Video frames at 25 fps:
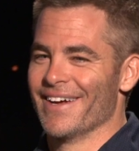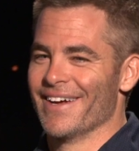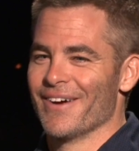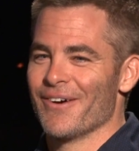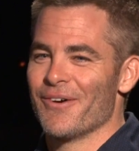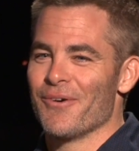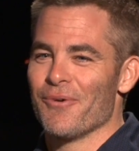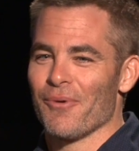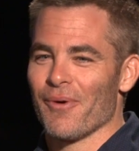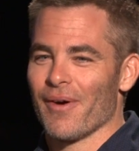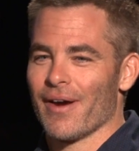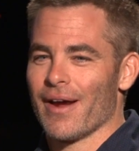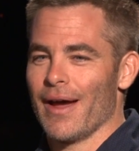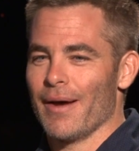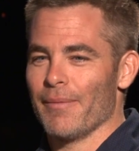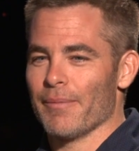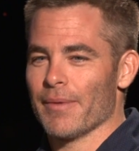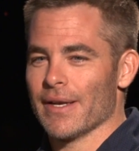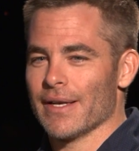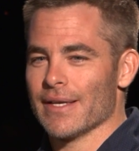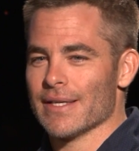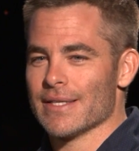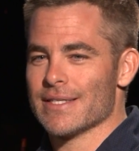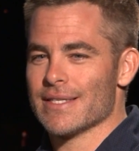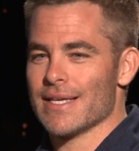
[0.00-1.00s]
who were
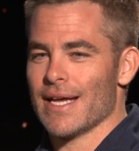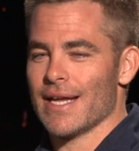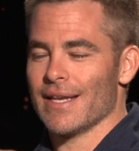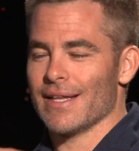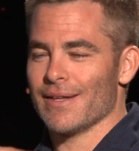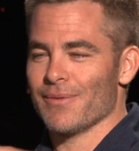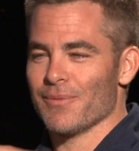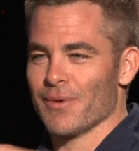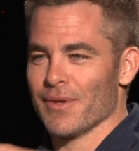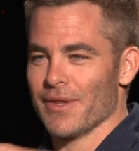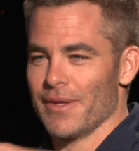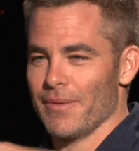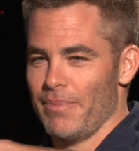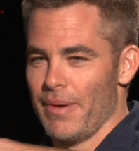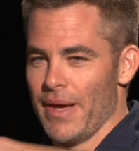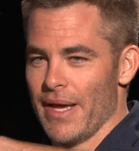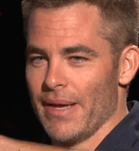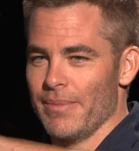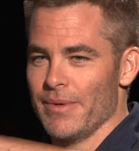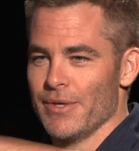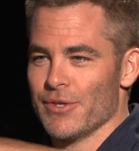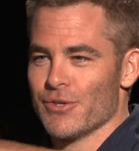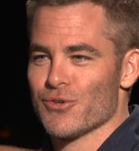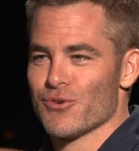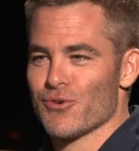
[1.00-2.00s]
coming to set with the
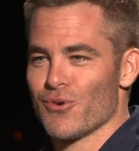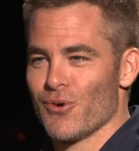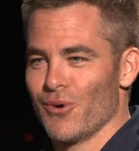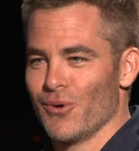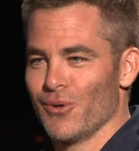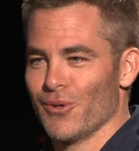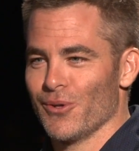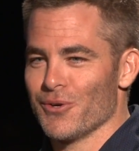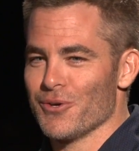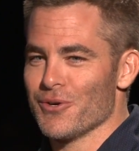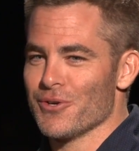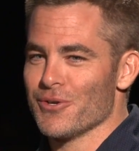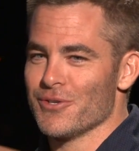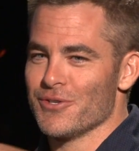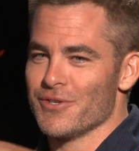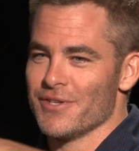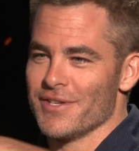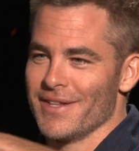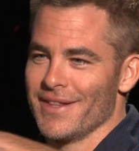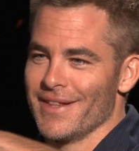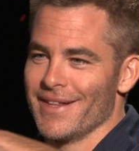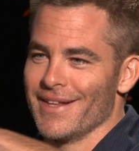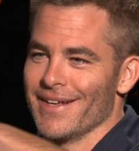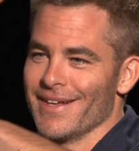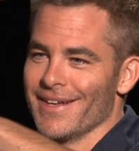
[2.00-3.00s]
baby strollers
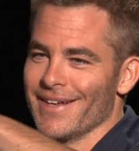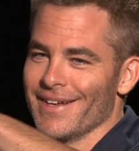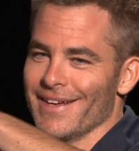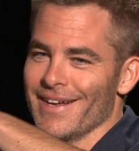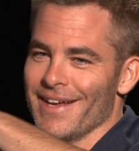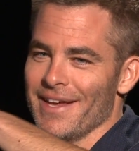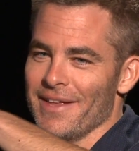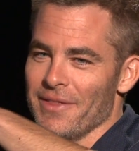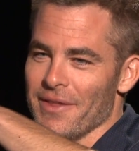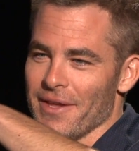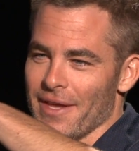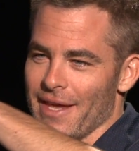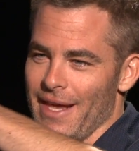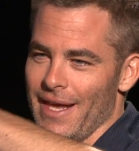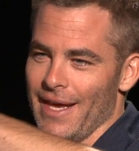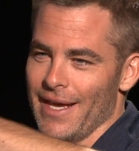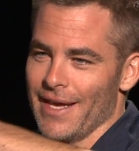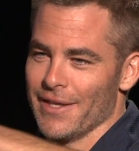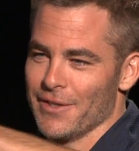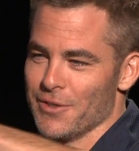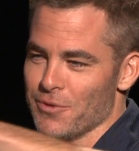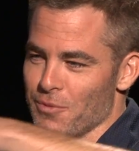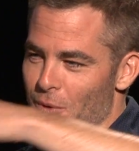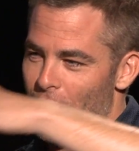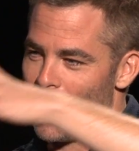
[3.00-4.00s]
and the
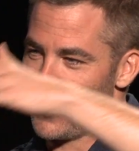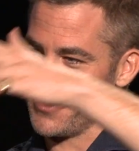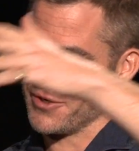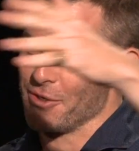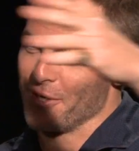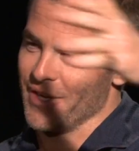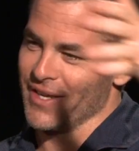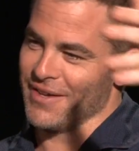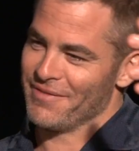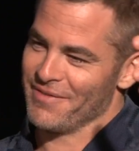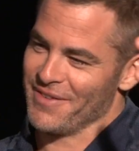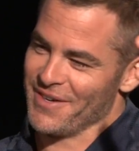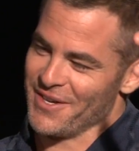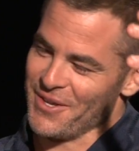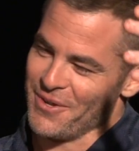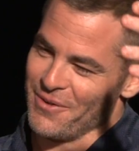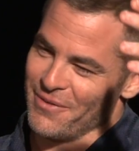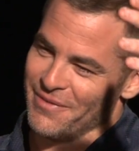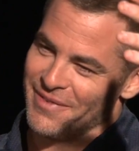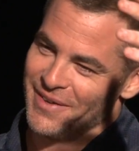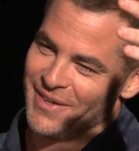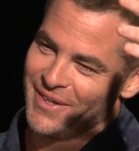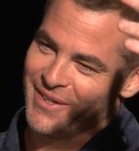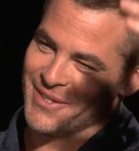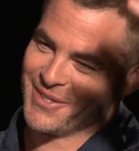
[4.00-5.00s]
kids watching at Video
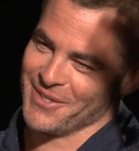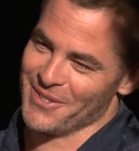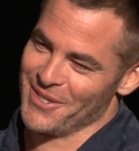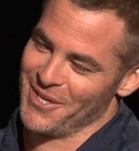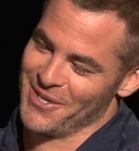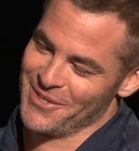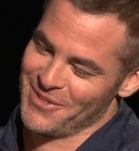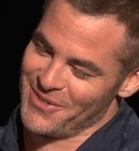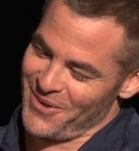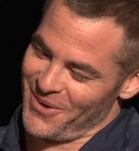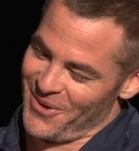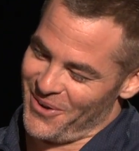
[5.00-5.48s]
Villages.